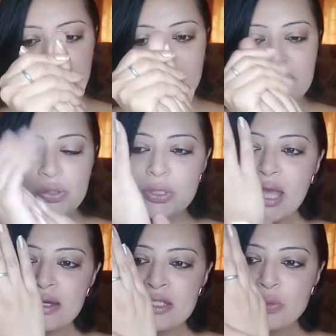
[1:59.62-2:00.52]
So
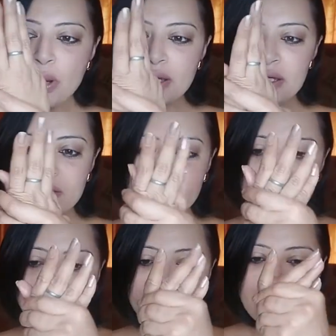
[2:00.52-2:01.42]
that is one.
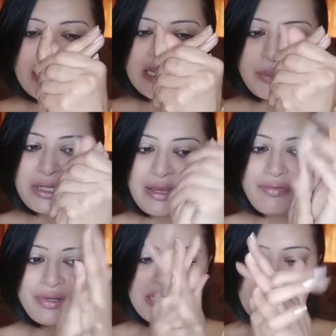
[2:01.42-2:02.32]
It will
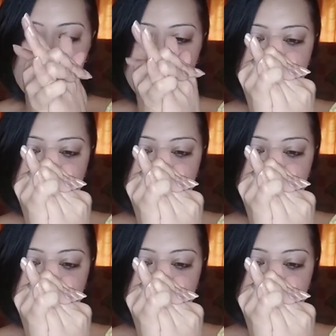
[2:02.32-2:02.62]
definitely